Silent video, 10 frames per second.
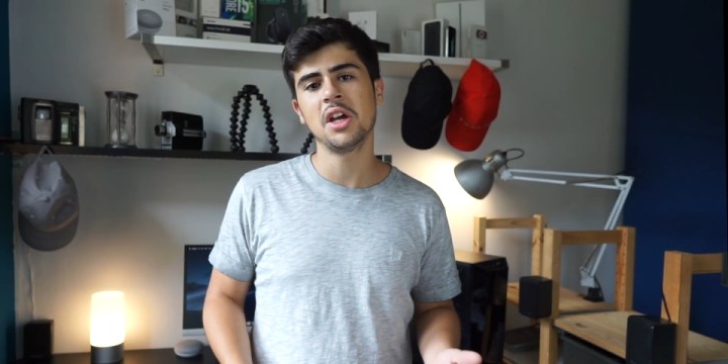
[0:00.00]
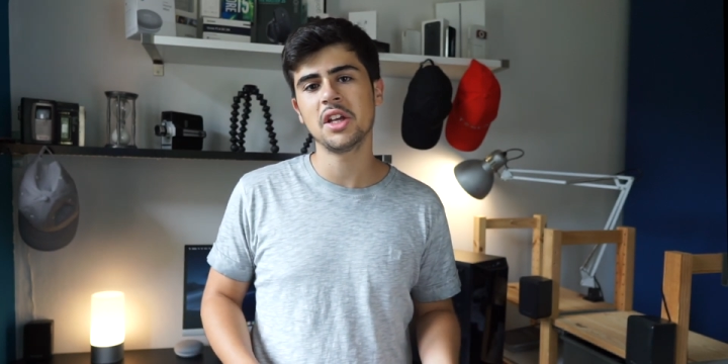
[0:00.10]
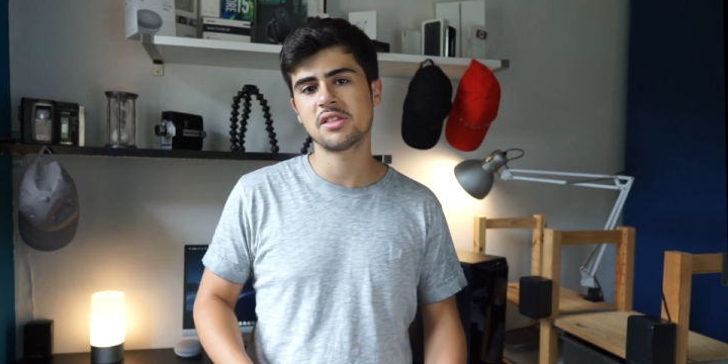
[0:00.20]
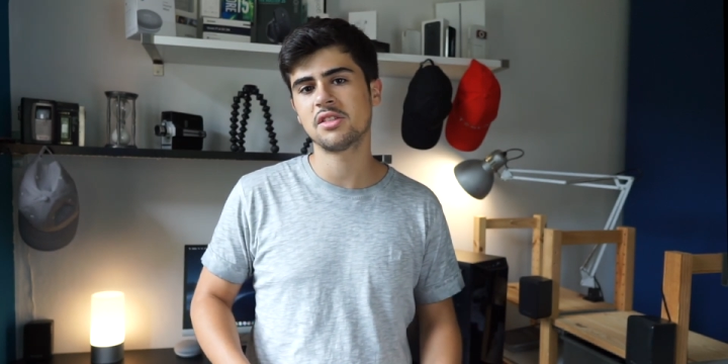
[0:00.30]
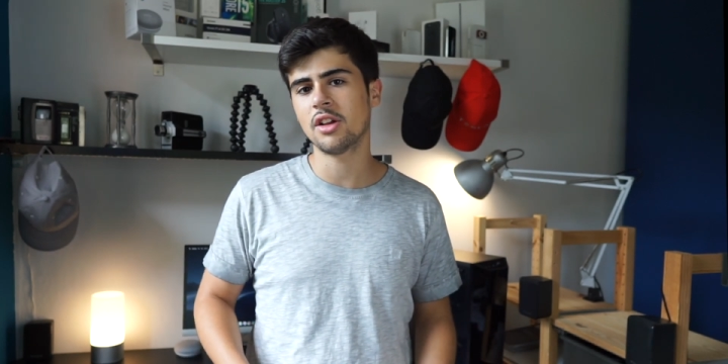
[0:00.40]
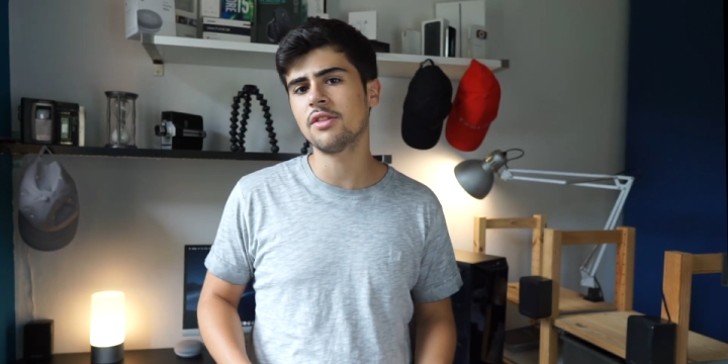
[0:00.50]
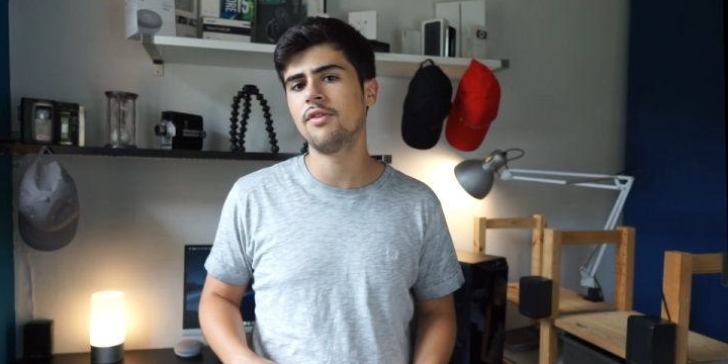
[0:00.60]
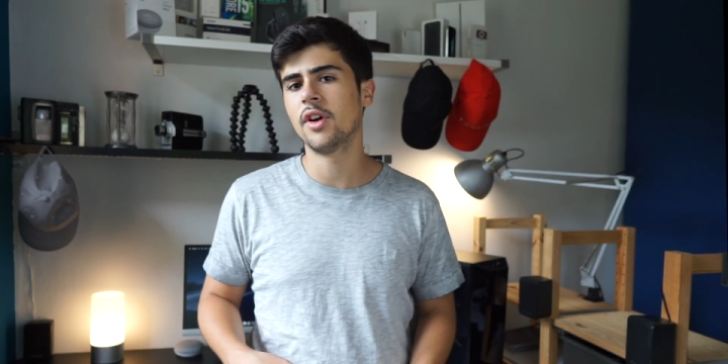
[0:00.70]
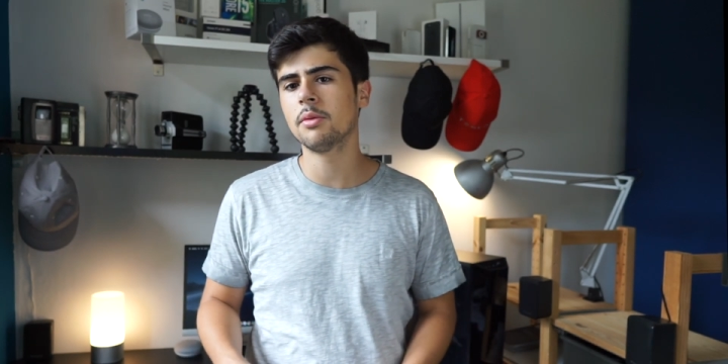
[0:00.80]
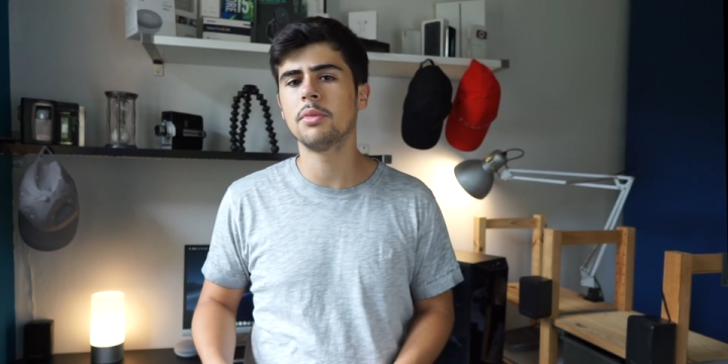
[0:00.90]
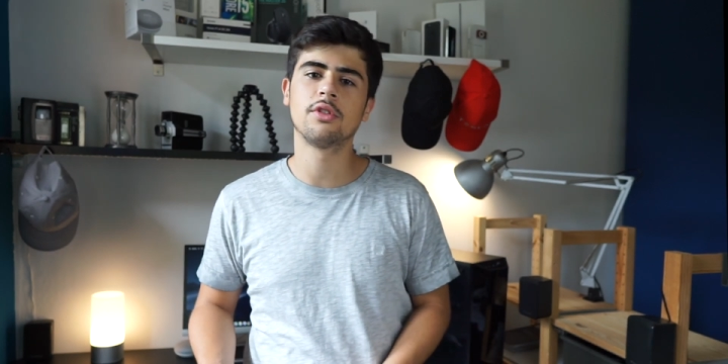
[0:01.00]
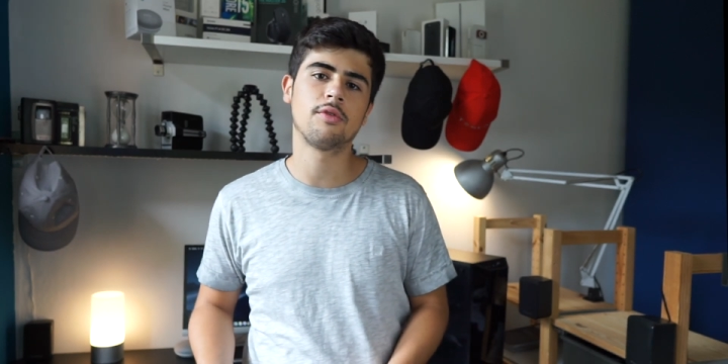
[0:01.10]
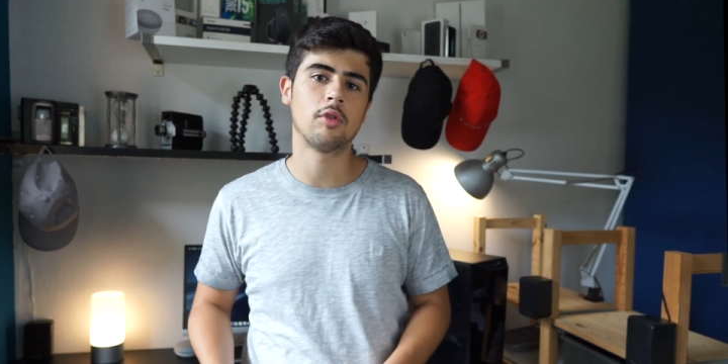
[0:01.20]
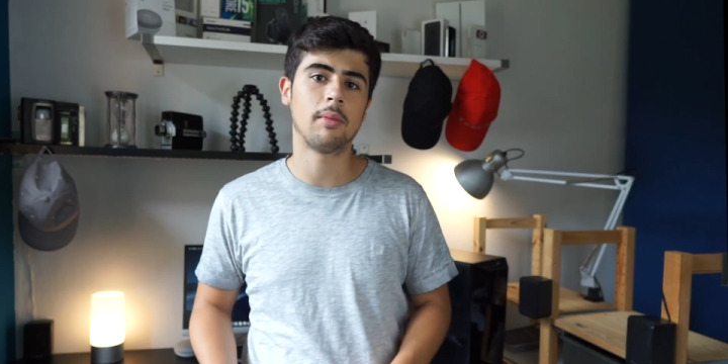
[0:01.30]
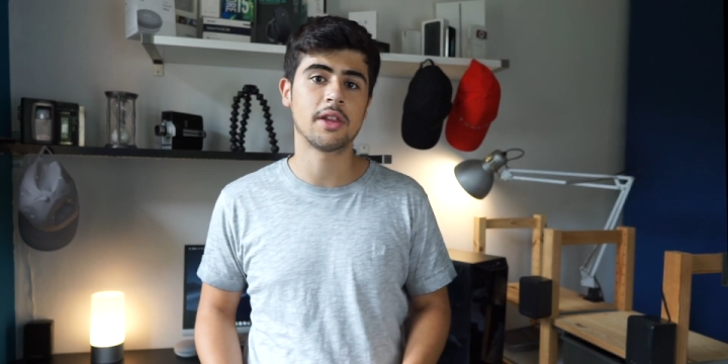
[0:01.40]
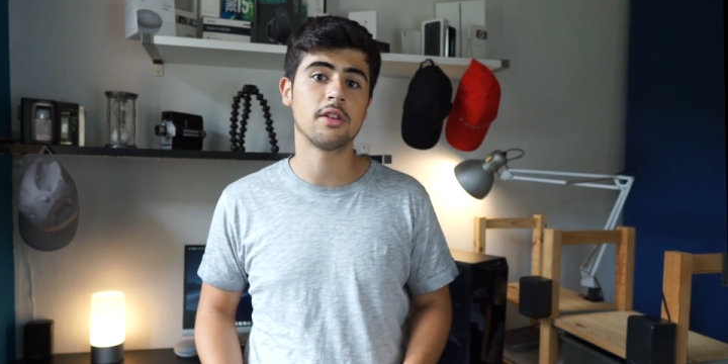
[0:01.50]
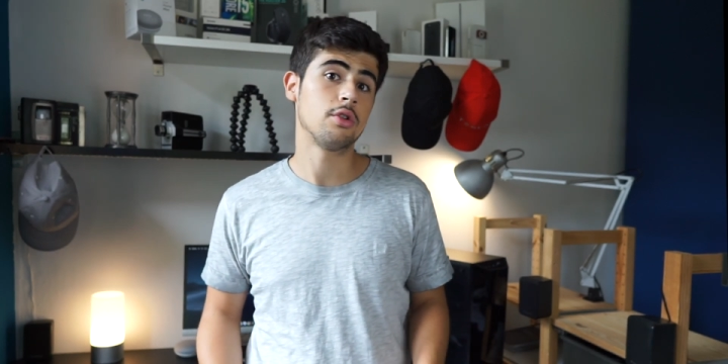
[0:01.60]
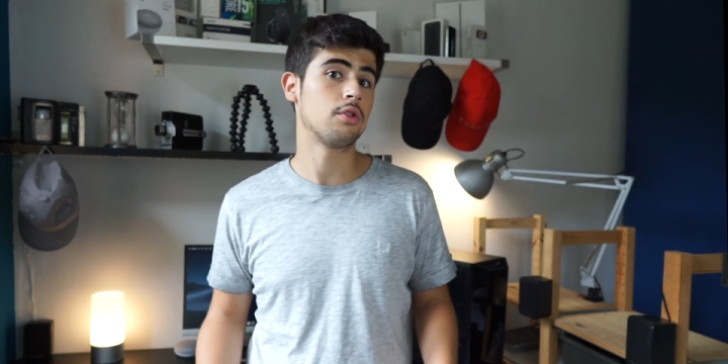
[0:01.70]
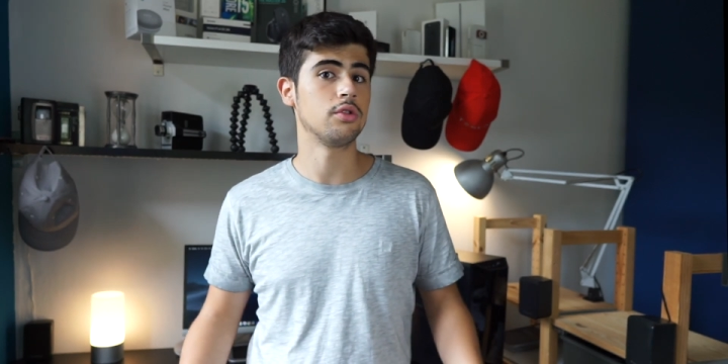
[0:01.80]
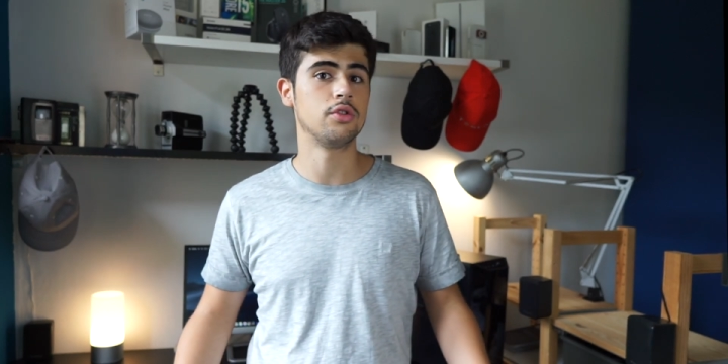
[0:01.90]
It's not very beautiful, but
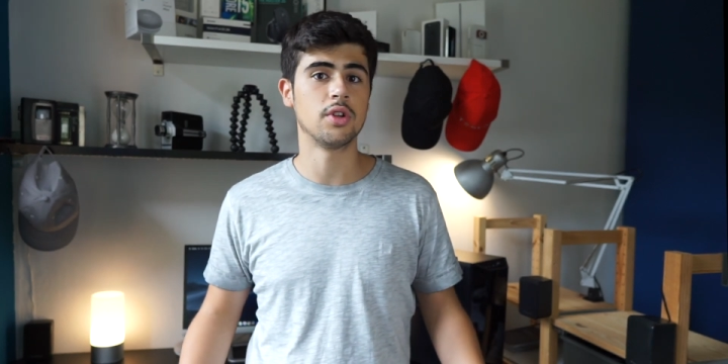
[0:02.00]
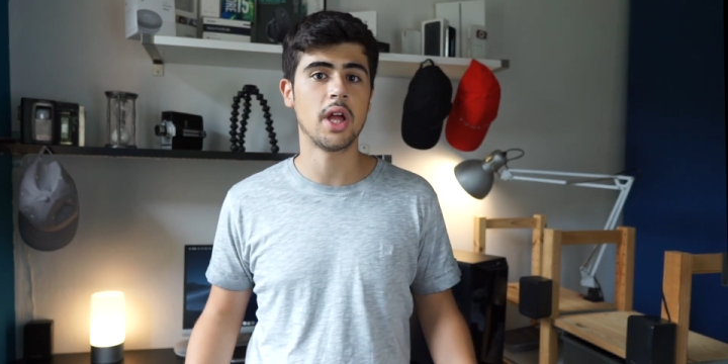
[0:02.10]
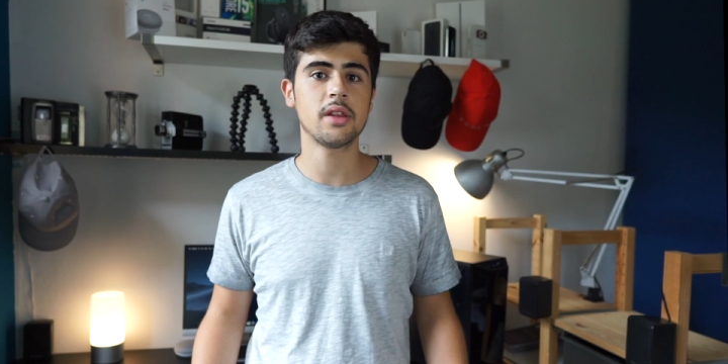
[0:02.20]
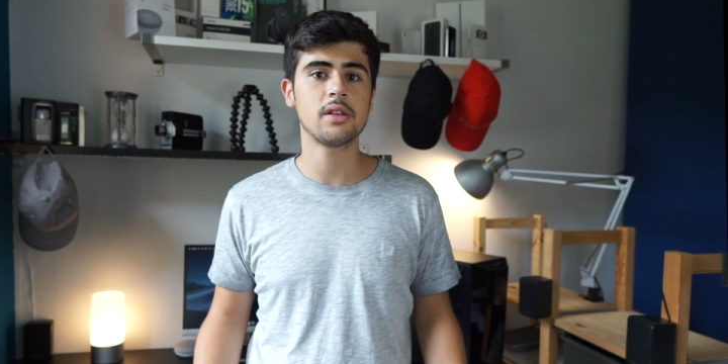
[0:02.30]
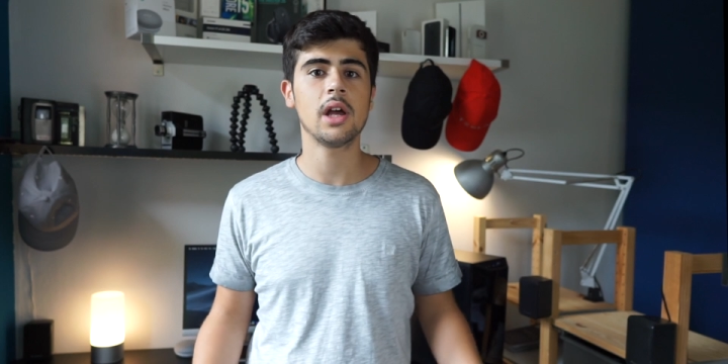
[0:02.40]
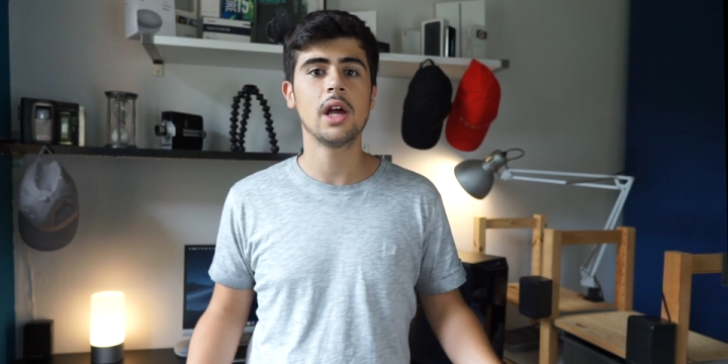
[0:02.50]
you could do that.